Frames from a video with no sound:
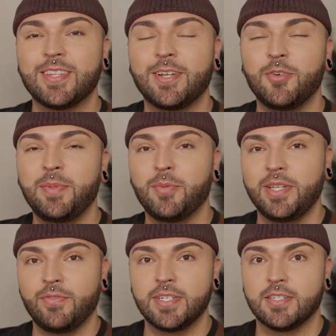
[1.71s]
I thought it would be
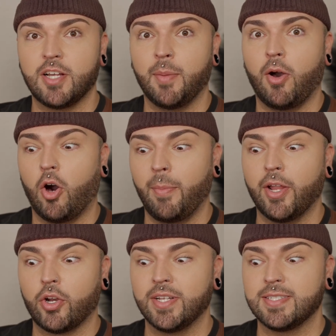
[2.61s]
really fun to talk about all
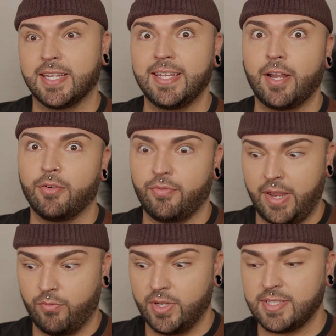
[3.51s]
my current skincare
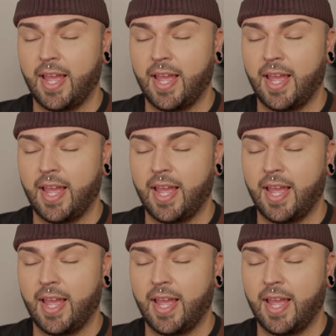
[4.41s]
favorites.